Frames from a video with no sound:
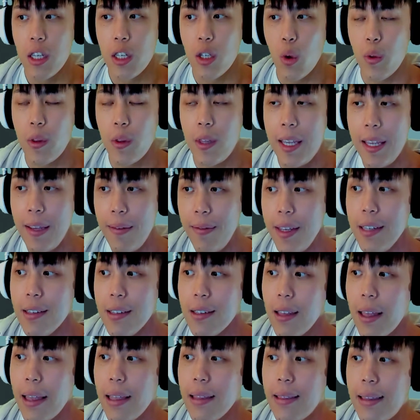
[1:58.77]
So
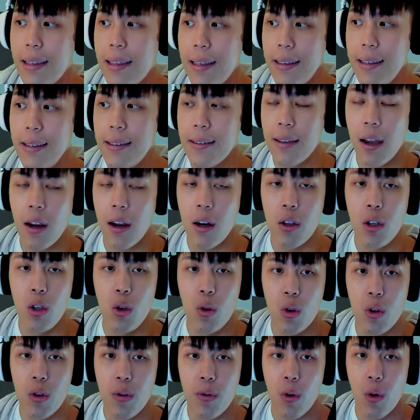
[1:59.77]
TVs like these are
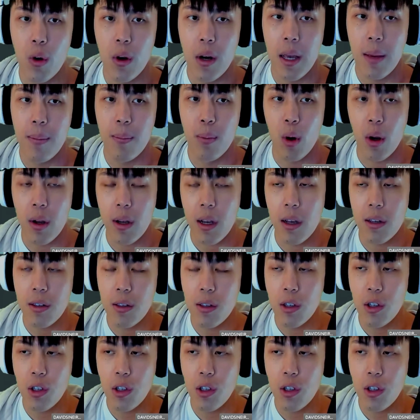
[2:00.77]
used for like broadcasting